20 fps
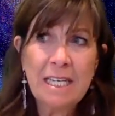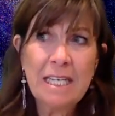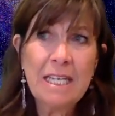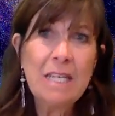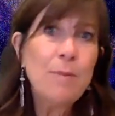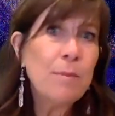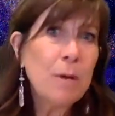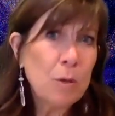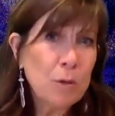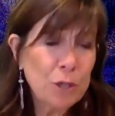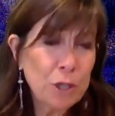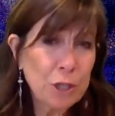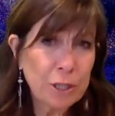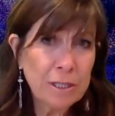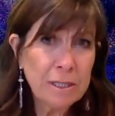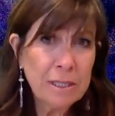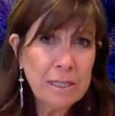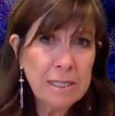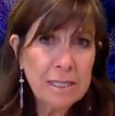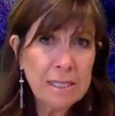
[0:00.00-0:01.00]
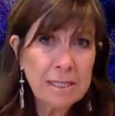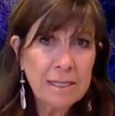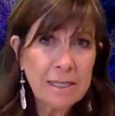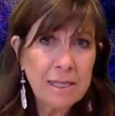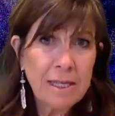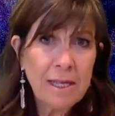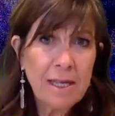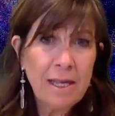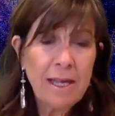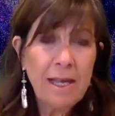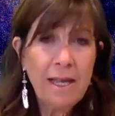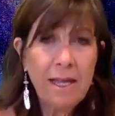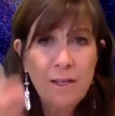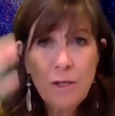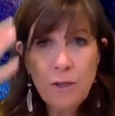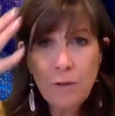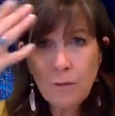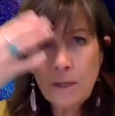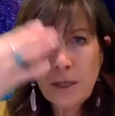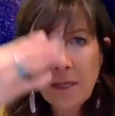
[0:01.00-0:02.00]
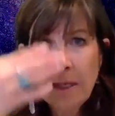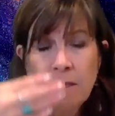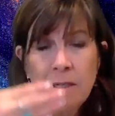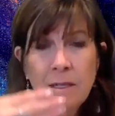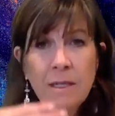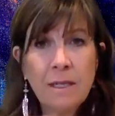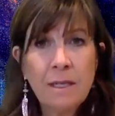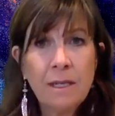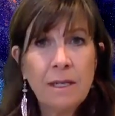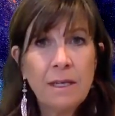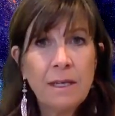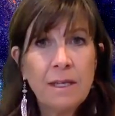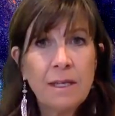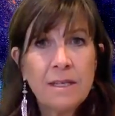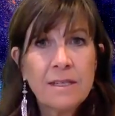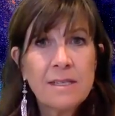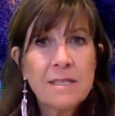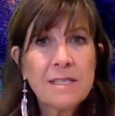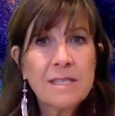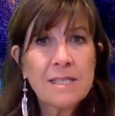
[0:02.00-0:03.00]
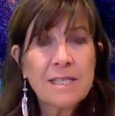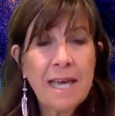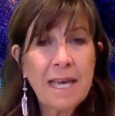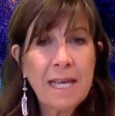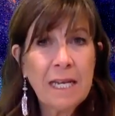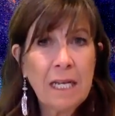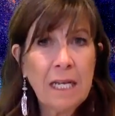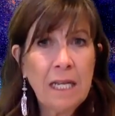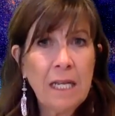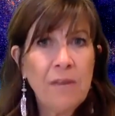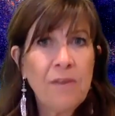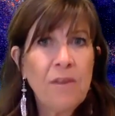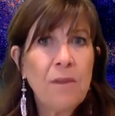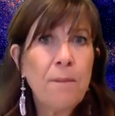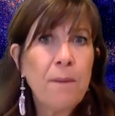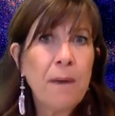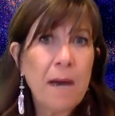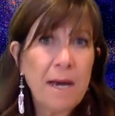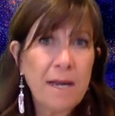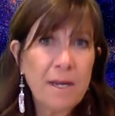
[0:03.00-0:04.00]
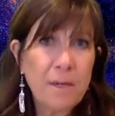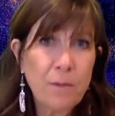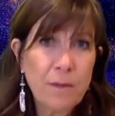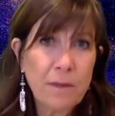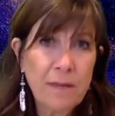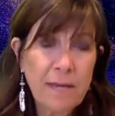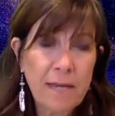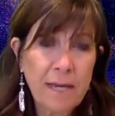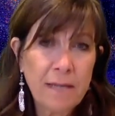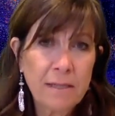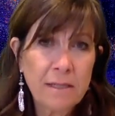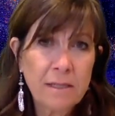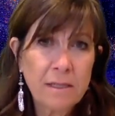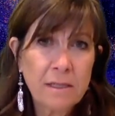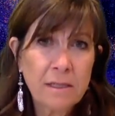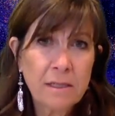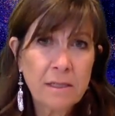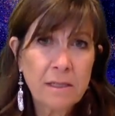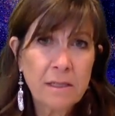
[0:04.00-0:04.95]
emotions, and you can settle the body with that.